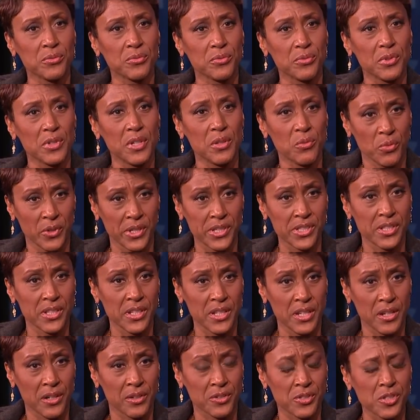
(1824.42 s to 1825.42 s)
in recent
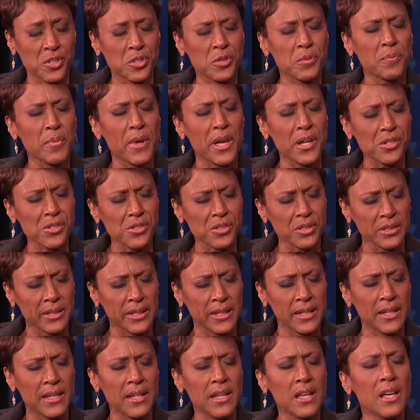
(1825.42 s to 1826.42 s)
years,
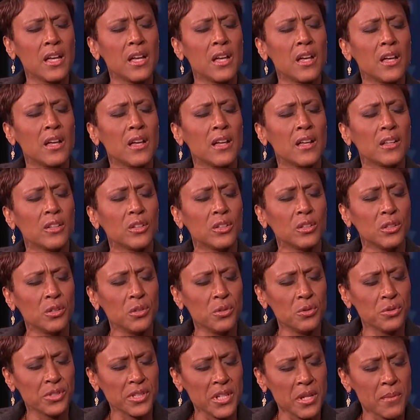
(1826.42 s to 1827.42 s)
especially
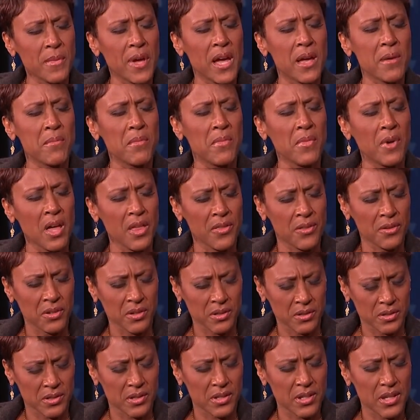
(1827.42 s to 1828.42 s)
losing my
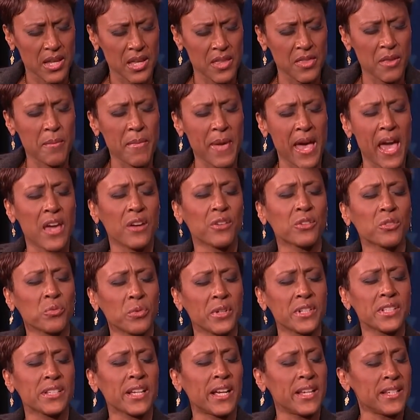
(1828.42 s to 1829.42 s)
mother in the manner in
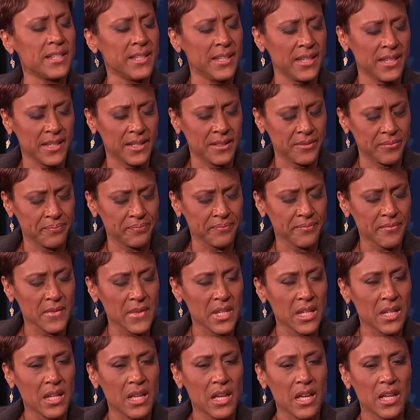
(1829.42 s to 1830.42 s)
which I did,
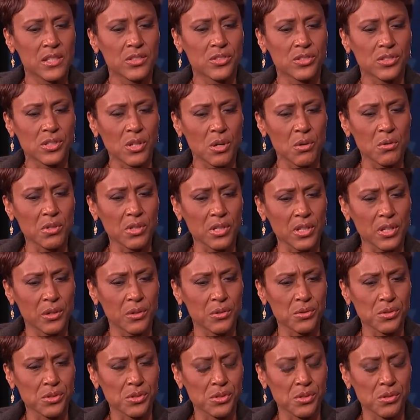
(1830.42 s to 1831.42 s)
so
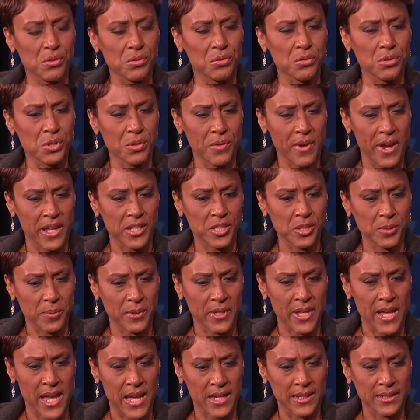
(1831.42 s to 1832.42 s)
close to
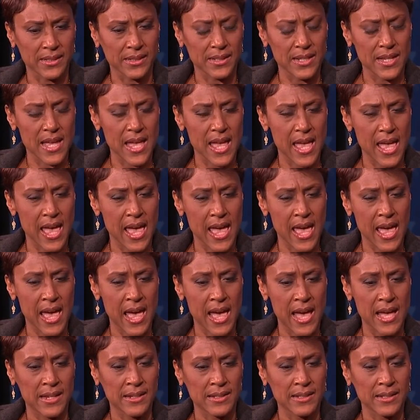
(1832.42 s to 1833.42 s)
transplant.
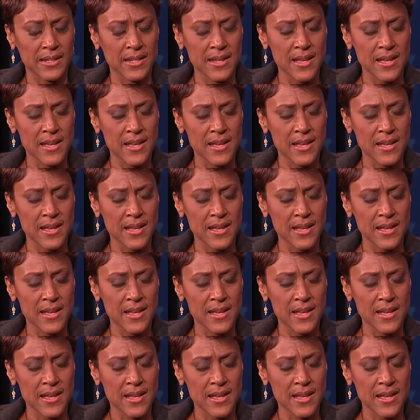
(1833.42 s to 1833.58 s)
And